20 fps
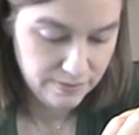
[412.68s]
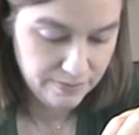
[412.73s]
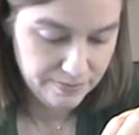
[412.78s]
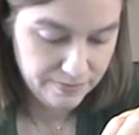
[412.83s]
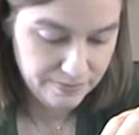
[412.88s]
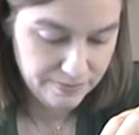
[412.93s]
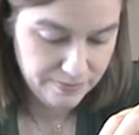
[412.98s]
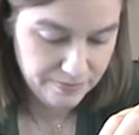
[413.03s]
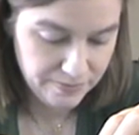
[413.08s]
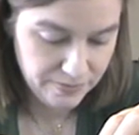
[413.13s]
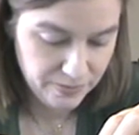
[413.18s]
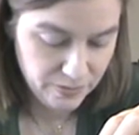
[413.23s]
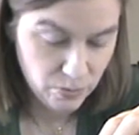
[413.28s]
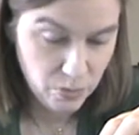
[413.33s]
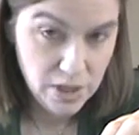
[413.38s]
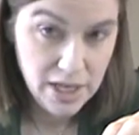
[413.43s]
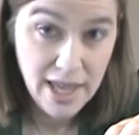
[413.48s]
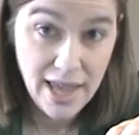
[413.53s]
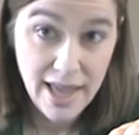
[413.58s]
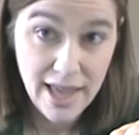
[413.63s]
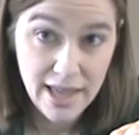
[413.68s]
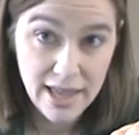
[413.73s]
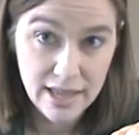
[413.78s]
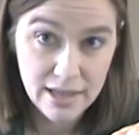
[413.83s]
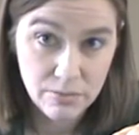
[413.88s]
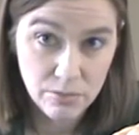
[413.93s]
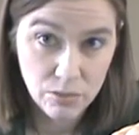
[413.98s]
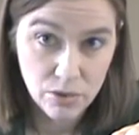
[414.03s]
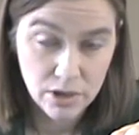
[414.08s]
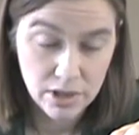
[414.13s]
We
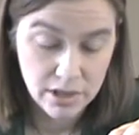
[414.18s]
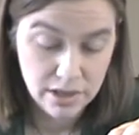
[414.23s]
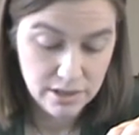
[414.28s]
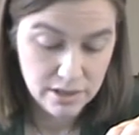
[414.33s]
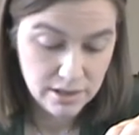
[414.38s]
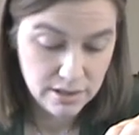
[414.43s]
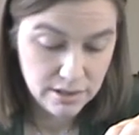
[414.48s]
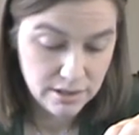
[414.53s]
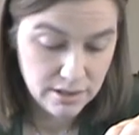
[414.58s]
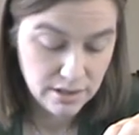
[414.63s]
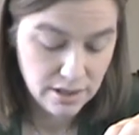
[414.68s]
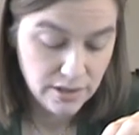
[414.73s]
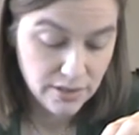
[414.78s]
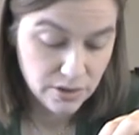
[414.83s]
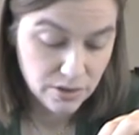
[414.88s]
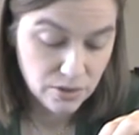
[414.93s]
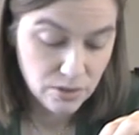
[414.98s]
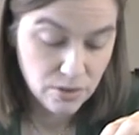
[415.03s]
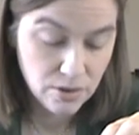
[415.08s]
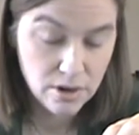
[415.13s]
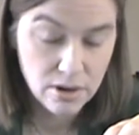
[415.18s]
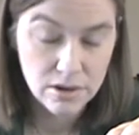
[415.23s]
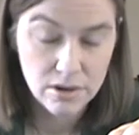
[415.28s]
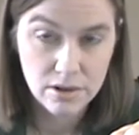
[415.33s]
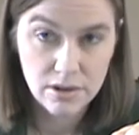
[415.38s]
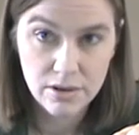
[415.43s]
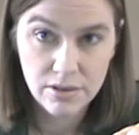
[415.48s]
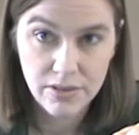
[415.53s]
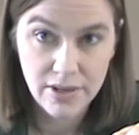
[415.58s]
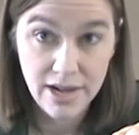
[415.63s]
had one in the
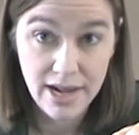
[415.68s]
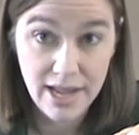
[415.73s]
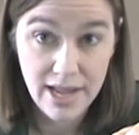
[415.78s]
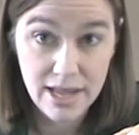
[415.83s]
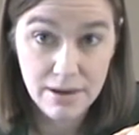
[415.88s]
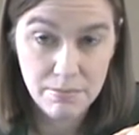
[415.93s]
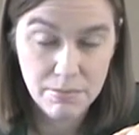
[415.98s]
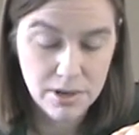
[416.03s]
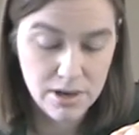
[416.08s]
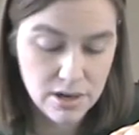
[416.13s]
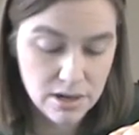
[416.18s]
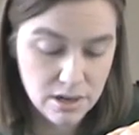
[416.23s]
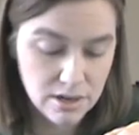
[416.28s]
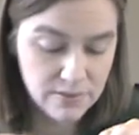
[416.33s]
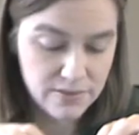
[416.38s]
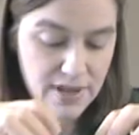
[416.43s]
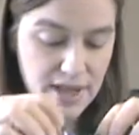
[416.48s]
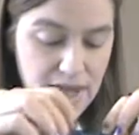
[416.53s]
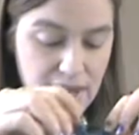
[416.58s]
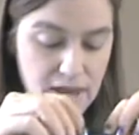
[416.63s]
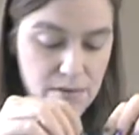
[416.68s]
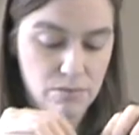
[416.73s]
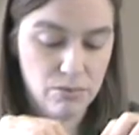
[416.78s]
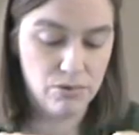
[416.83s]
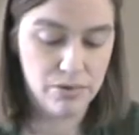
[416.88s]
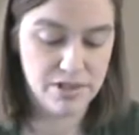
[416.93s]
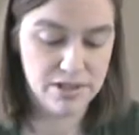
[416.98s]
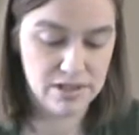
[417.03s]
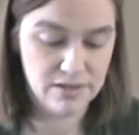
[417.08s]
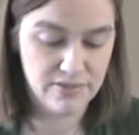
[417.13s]
corner that had part of
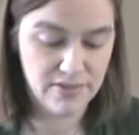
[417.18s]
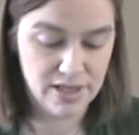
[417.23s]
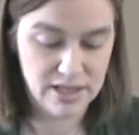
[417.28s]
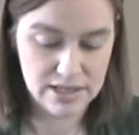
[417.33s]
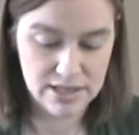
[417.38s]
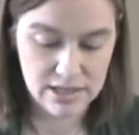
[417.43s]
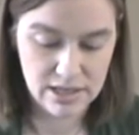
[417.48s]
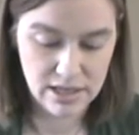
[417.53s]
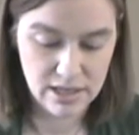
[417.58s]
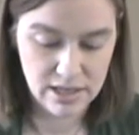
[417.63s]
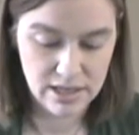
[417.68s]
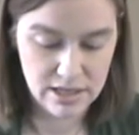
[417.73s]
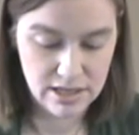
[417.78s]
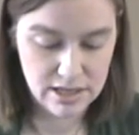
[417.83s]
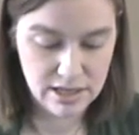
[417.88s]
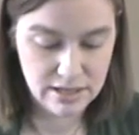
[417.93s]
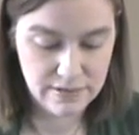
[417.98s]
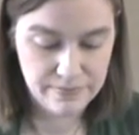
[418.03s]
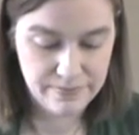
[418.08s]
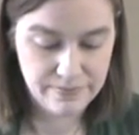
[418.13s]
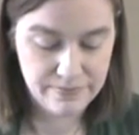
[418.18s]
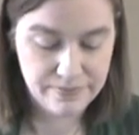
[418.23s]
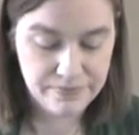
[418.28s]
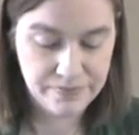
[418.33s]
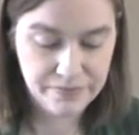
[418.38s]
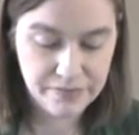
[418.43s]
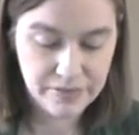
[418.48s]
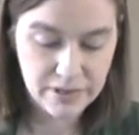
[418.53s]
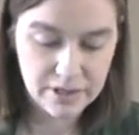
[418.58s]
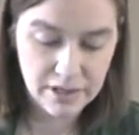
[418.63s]
Catboy's face on it.
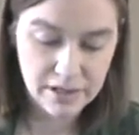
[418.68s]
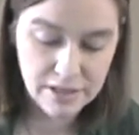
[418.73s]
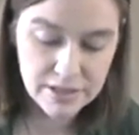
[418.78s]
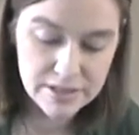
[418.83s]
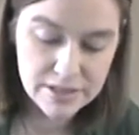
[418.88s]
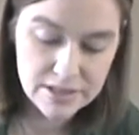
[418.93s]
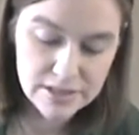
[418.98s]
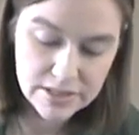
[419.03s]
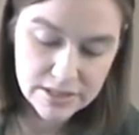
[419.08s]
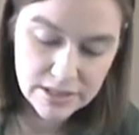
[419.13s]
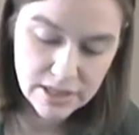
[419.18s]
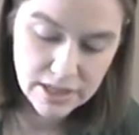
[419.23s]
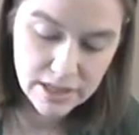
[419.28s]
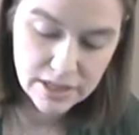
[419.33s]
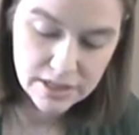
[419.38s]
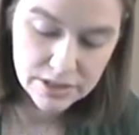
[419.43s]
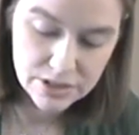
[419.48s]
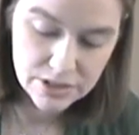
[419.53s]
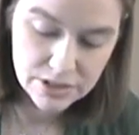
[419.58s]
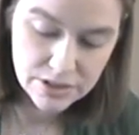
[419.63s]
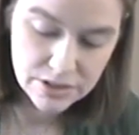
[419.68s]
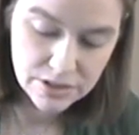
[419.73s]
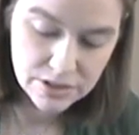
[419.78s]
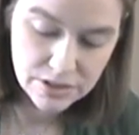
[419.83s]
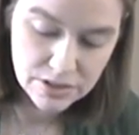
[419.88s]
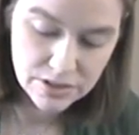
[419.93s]
And this is an edge.